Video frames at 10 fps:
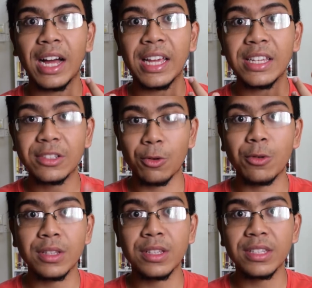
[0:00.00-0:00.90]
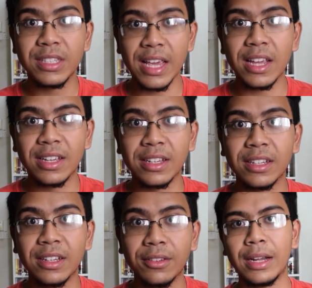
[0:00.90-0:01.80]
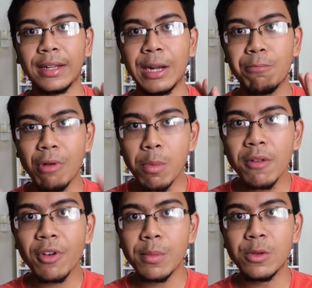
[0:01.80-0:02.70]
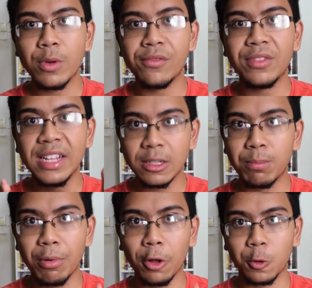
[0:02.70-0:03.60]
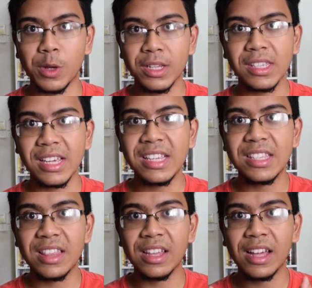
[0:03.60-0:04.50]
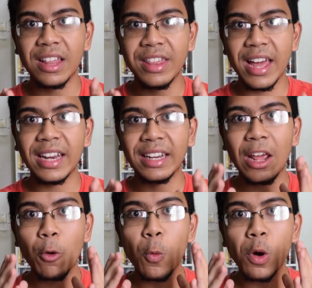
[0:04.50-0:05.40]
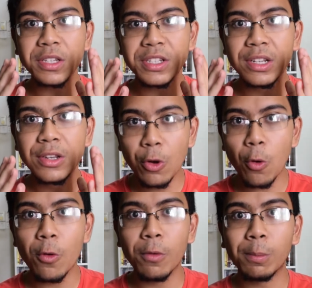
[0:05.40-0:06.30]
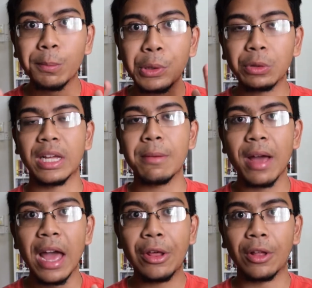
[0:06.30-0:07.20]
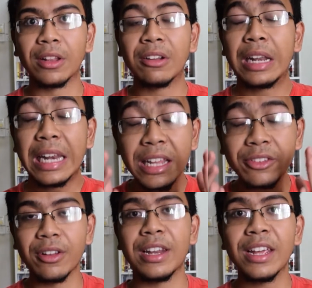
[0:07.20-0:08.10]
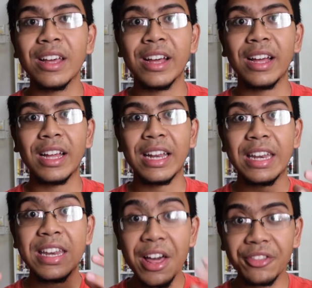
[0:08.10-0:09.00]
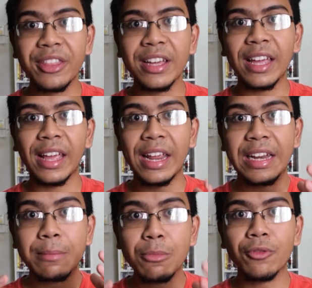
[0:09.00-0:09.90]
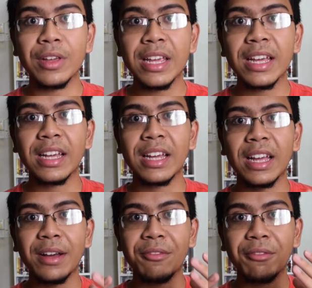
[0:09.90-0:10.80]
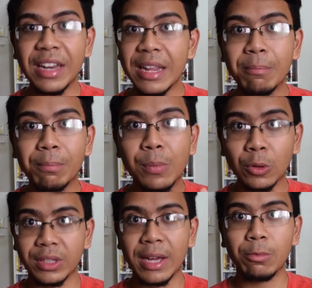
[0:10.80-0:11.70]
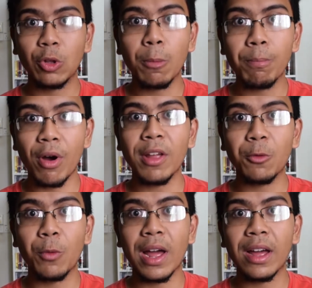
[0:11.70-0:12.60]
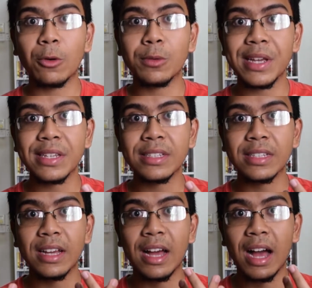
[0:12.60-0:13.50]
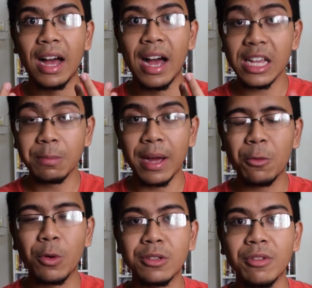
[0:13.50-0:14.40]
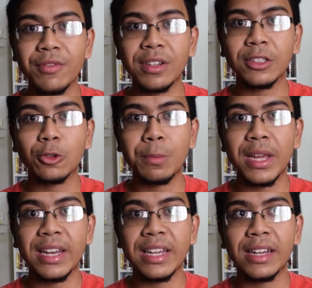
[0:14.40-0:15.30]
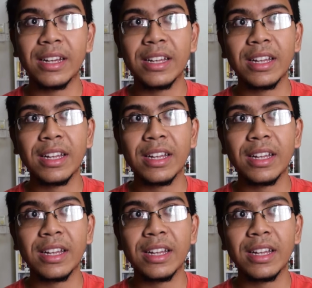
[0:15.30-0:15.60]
his own sake. The problem for me with this plot twist is that there was no build-up at all. Literally, nothing in the movie really built up to the point where Ustaz Azman was revealed to be the